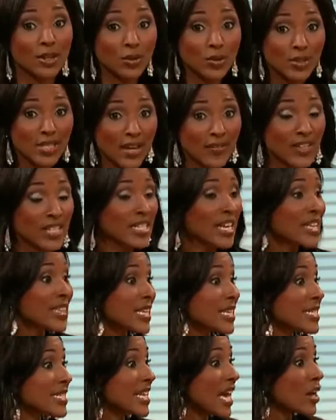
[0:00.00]
Cool Savings, yeah,
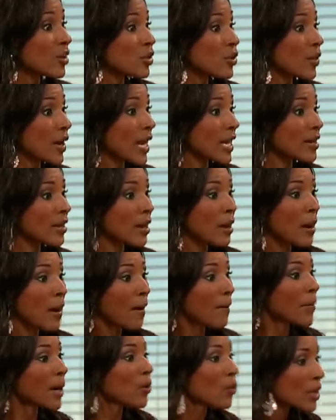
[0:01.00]
they sound great,
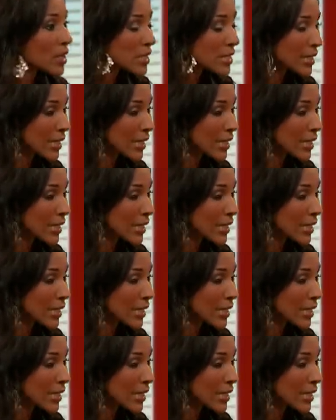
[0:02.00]
but what's